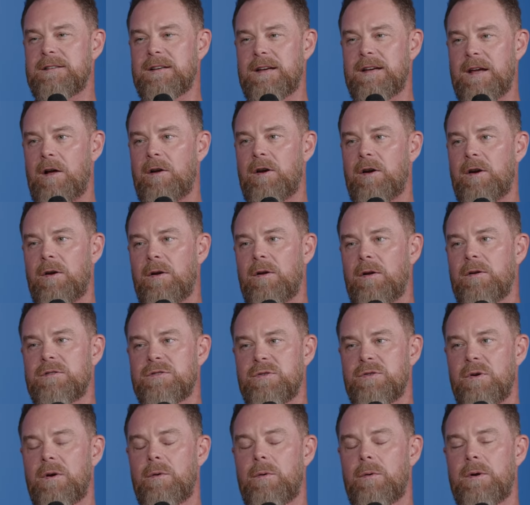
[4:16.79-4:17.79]
to count it all
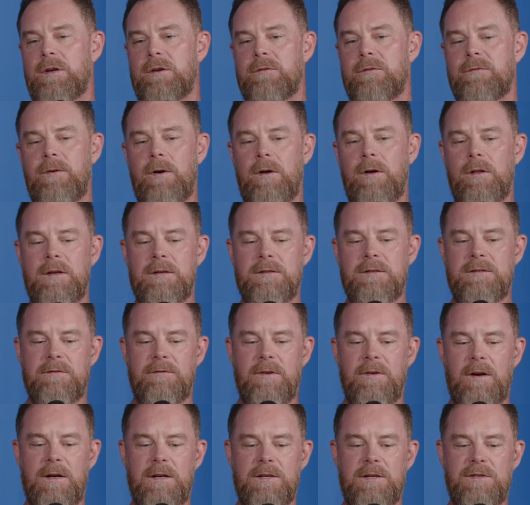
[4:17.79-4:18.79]
joy when you fall into
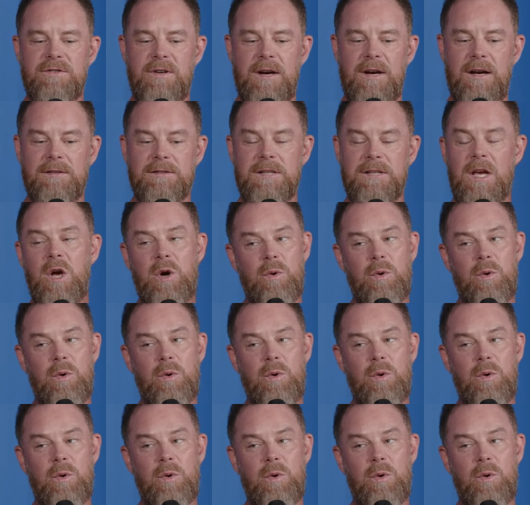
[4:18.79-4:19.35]
various trials,